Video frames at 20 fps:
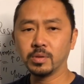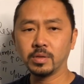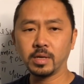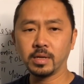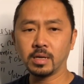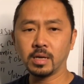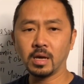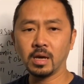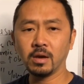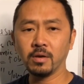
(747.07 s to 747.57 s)

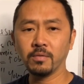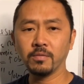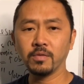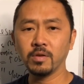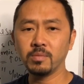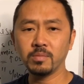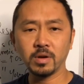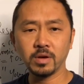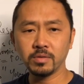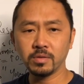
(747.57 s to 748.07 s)
Like
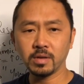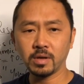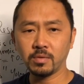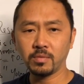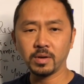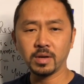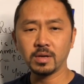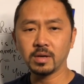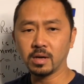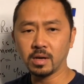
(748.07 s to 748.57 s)
every month I
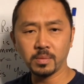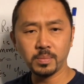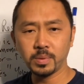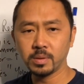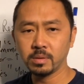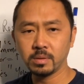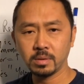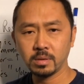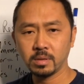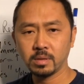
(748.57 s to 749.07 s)
wake up
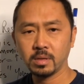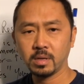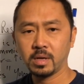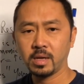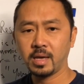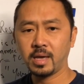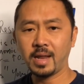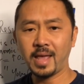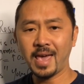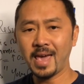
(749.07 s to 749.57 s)

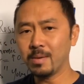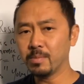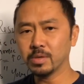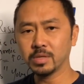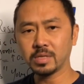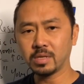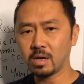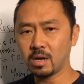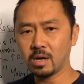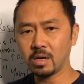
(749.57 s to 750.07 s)
and
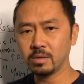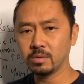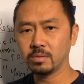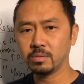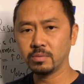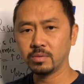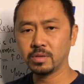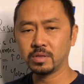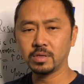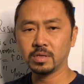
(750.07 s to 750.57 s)
Amazon,
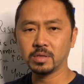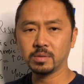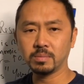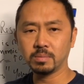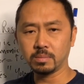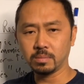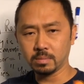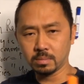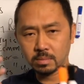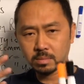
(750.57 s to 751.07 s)
which is,
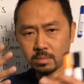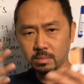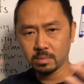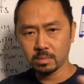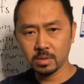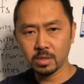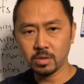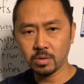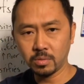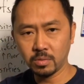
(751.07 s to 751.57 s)

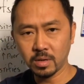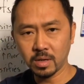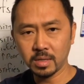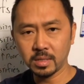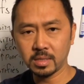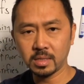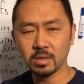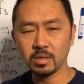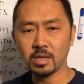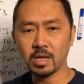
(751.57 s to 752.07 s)
you know, where I
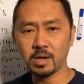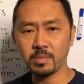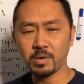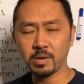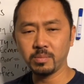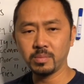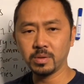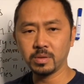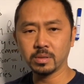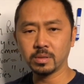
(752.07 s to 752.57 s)
sell a lot of my
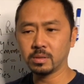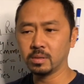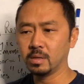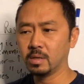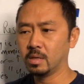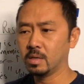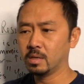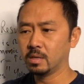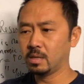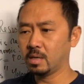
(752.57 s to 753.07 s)
books,
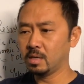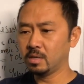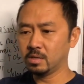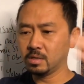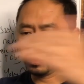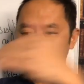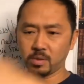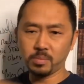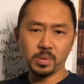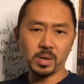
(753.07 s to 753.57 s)
they
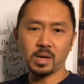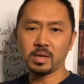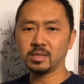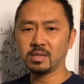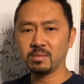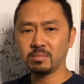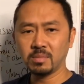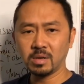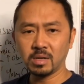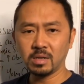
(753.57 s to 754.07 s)
just
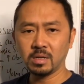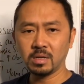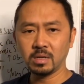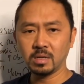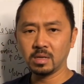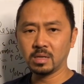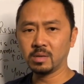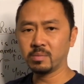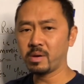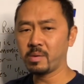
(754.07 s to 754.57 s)
deposit money
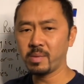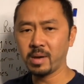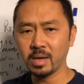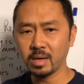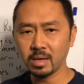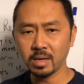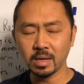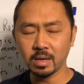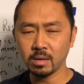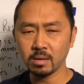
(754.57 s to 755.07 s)
into my
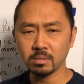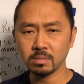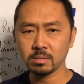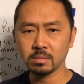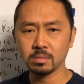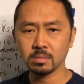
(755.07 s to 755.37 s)
bank account.